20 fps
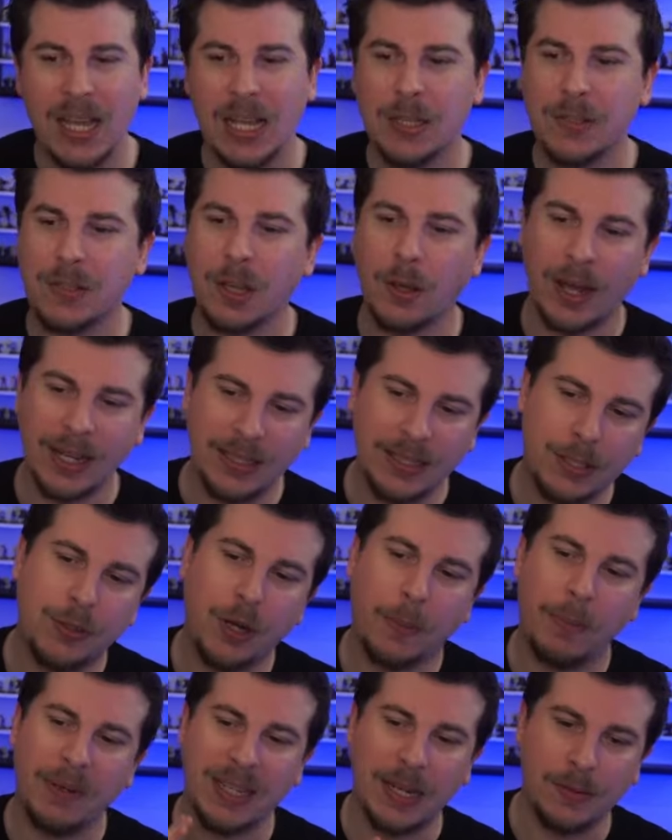So I did
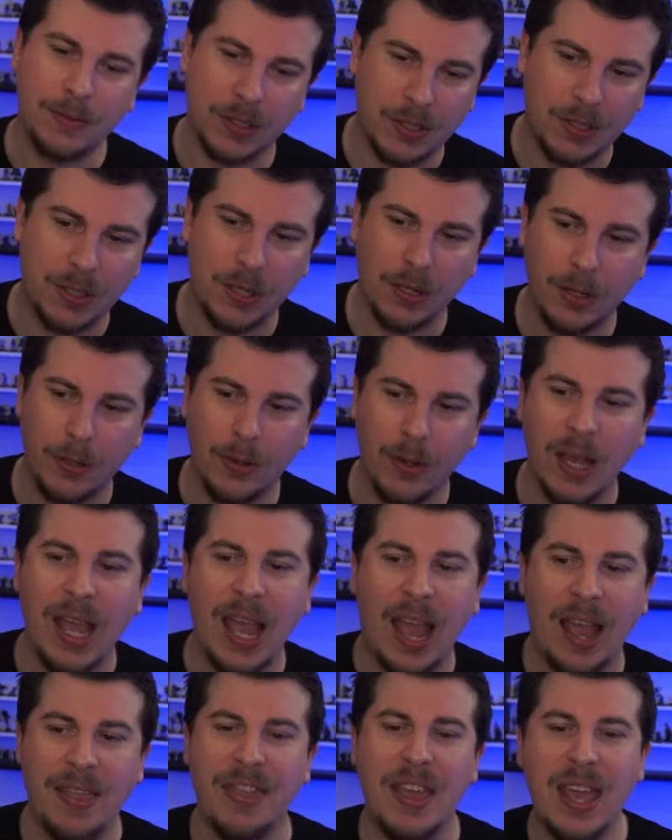drop it down to 2,
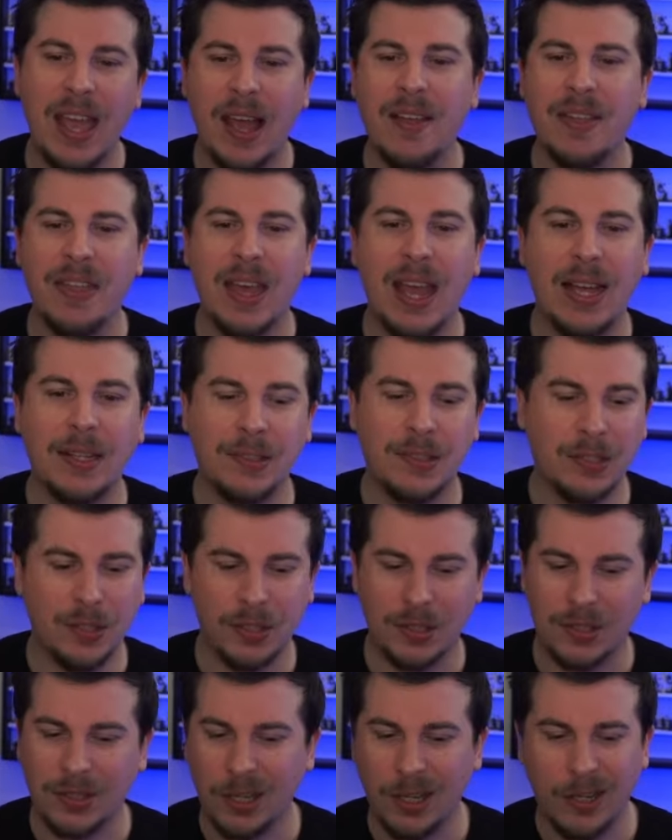and they are there to
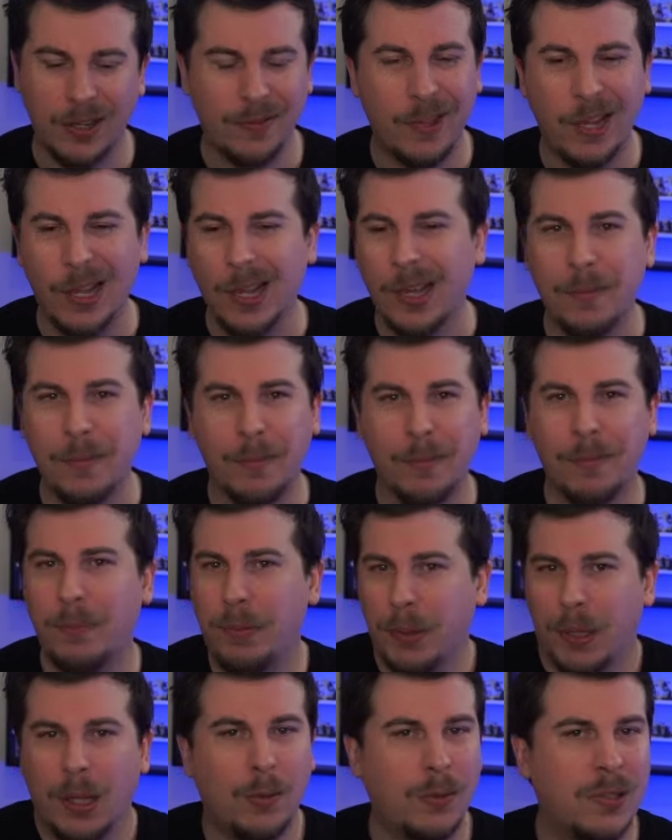just sort of
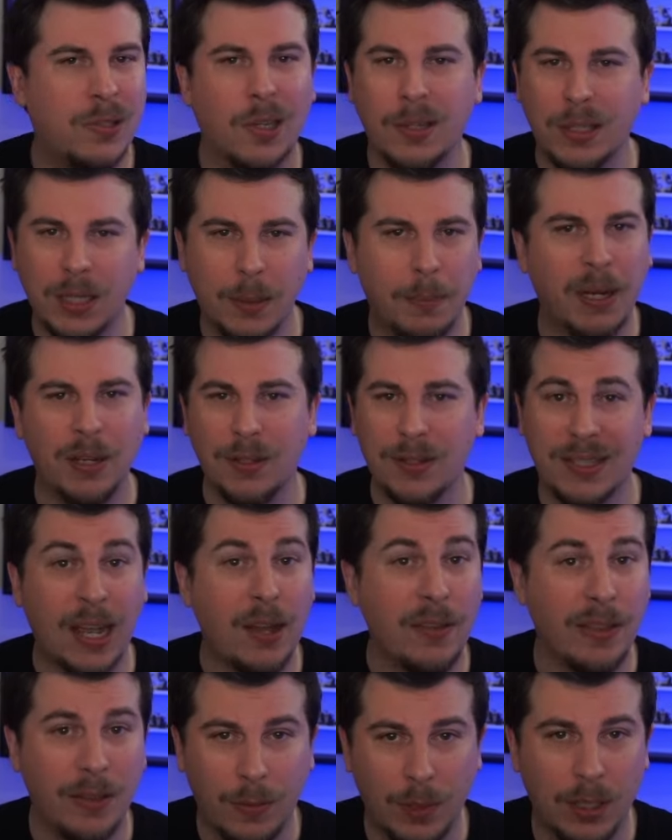blow certain opponents out
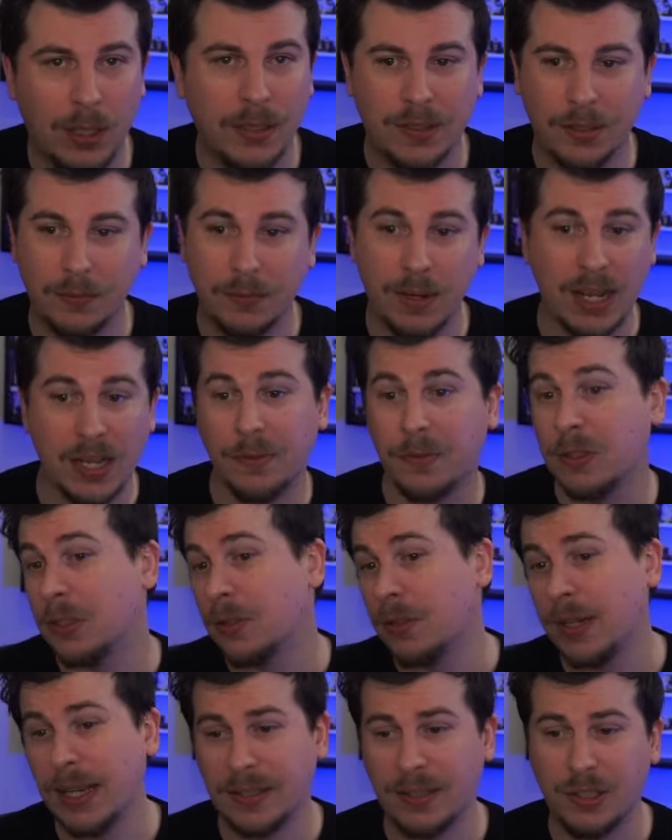of the water, right? If you
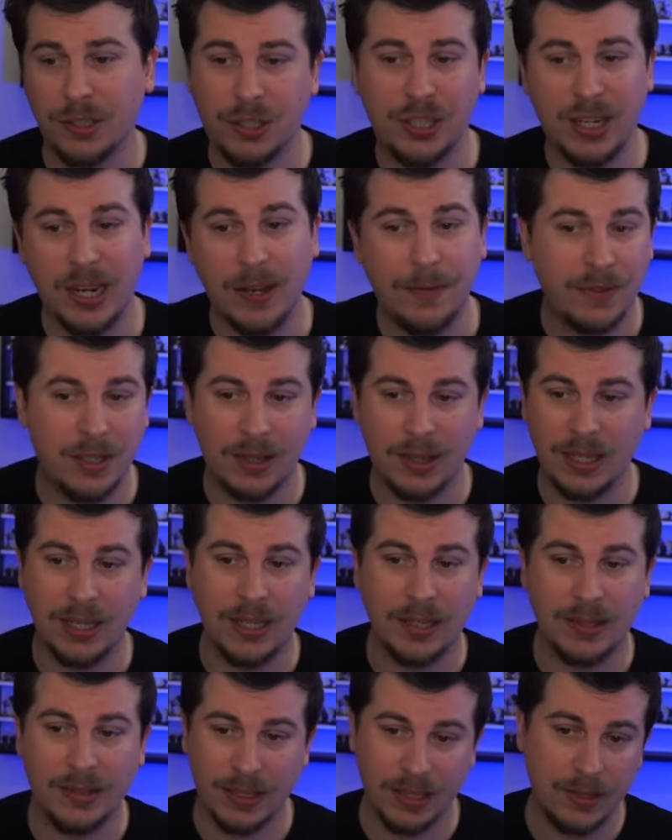do get to shift the
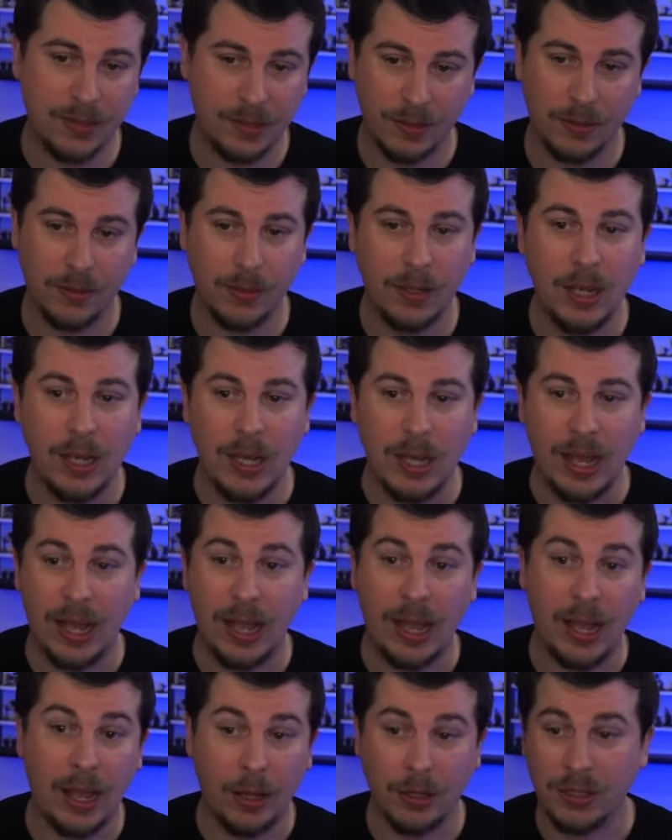Sisu
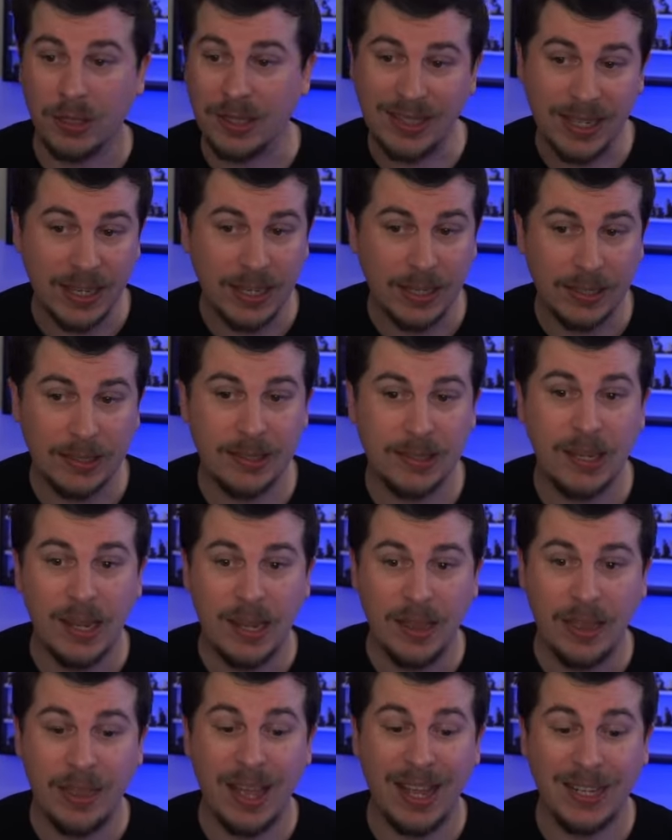on 6,
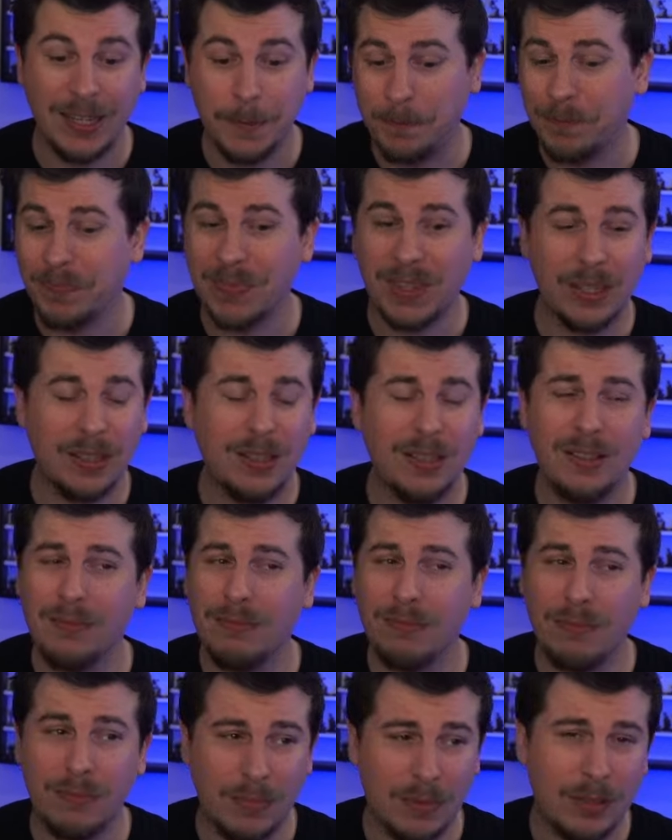then
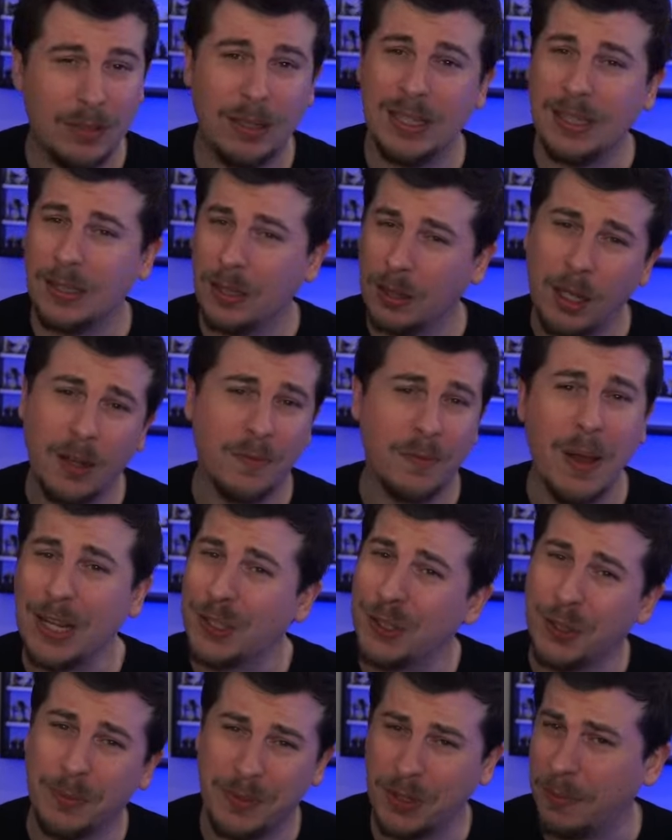in a lot of
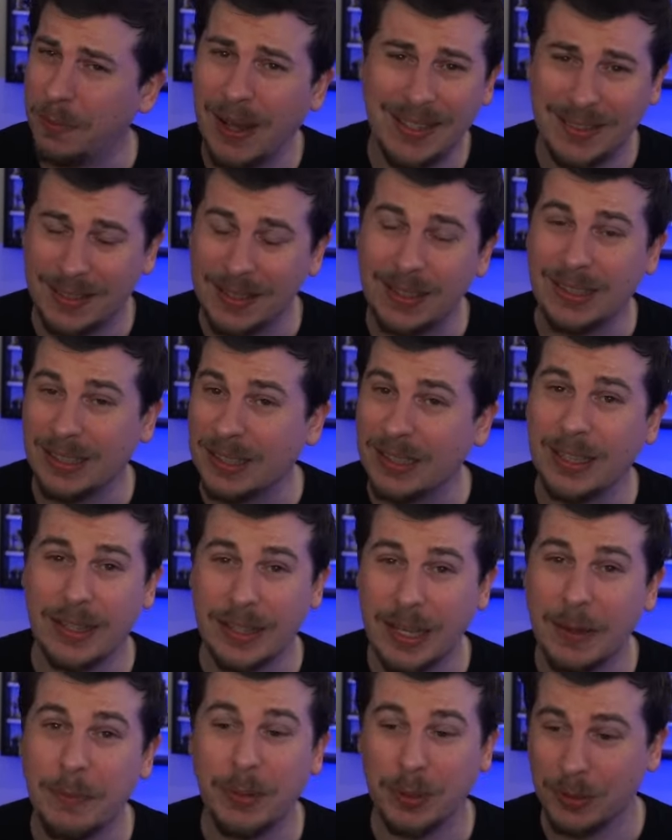matchups, you basically clear
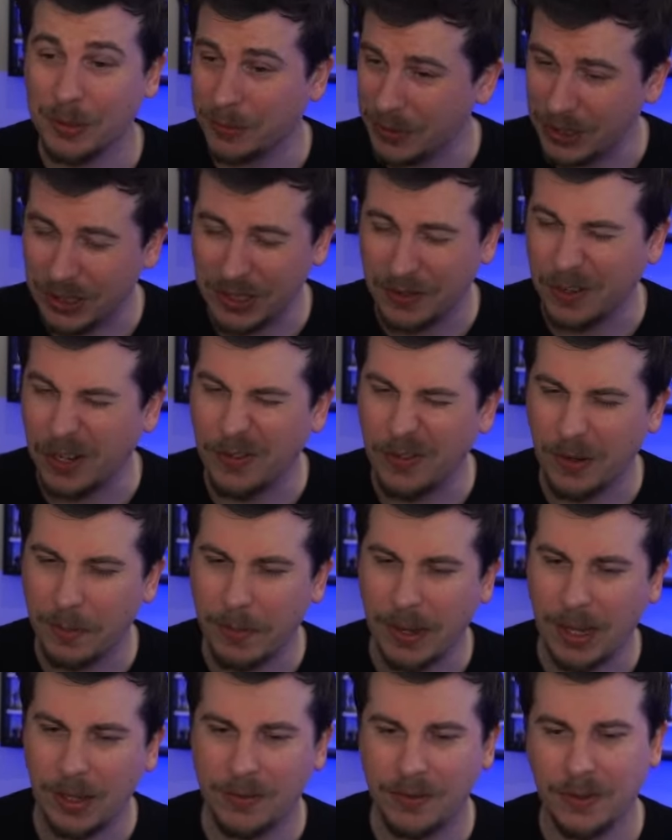their board, which is very, very
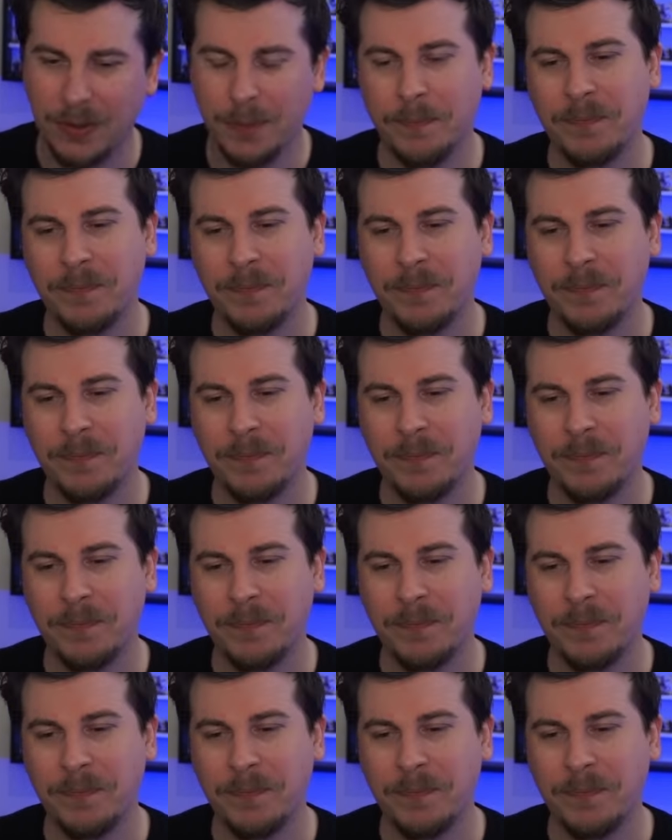powerful.